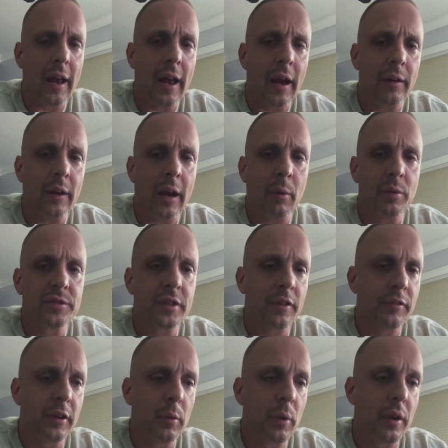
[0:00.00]
I was
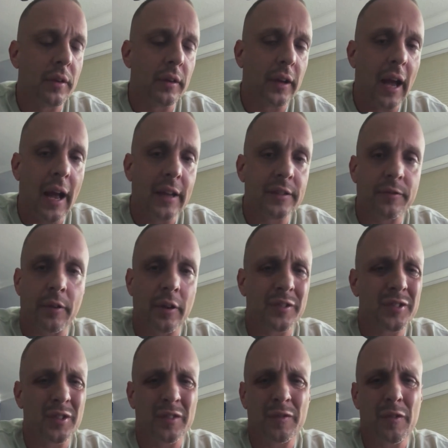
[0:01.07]
definitely one of the guys for
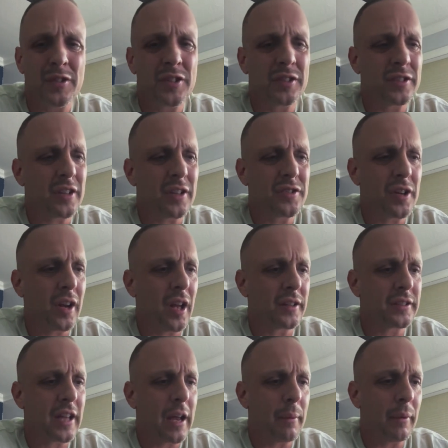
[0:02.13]
just such a
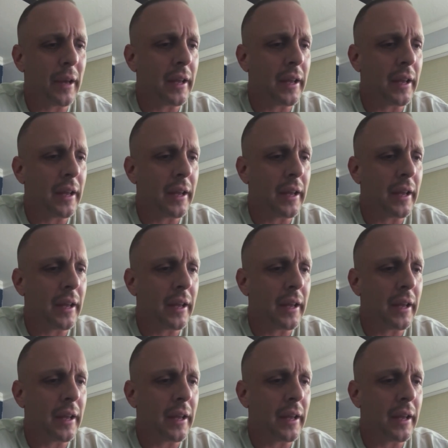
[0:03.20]
long time.